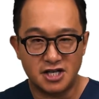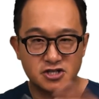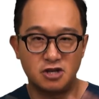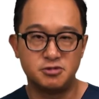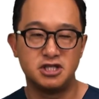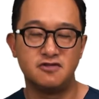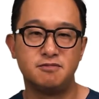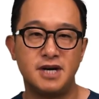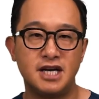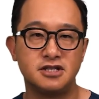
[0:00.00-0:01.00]
scalloped gingival
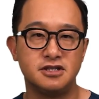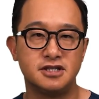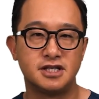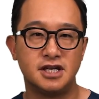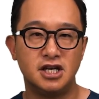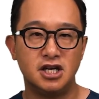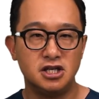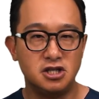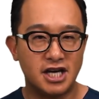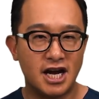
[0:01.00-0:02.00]
margins.
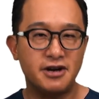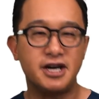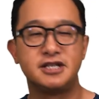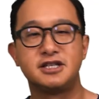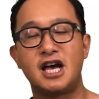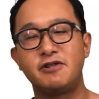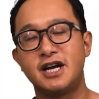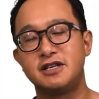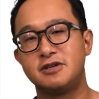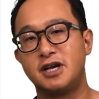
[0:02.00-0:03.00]
You carry
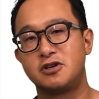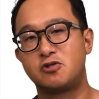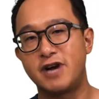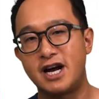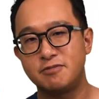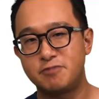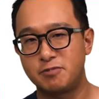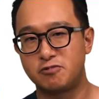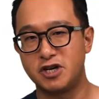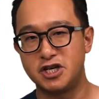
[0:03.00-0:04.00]
out a crown
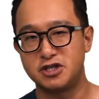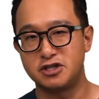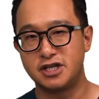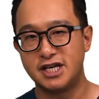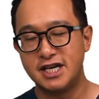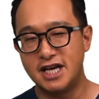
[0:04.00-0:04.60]
preparation.